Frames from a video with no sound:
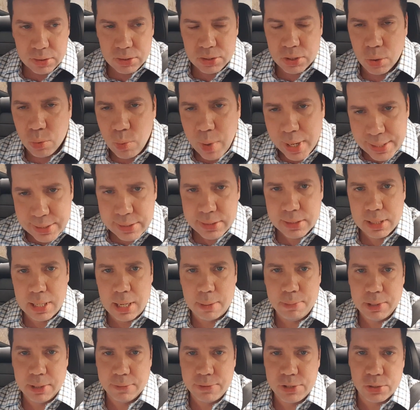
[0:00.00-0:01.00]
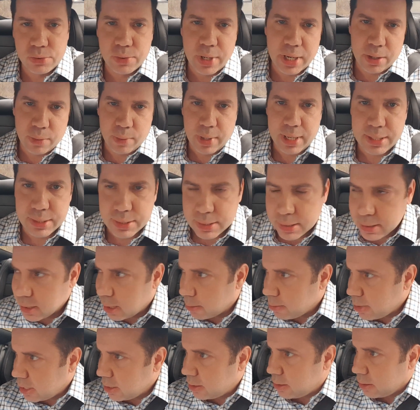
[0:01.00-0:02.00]
to waste a couple of straightaways.
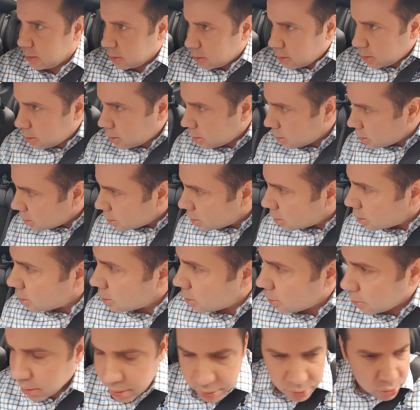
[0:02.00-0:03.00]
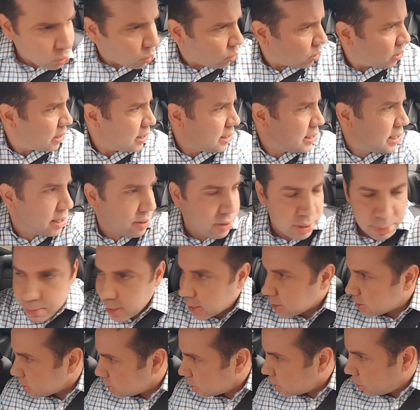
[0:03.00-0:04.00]
I mean, the authorities here in
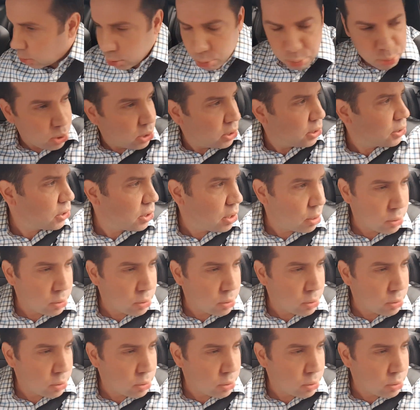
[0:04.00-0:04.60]
Mexico put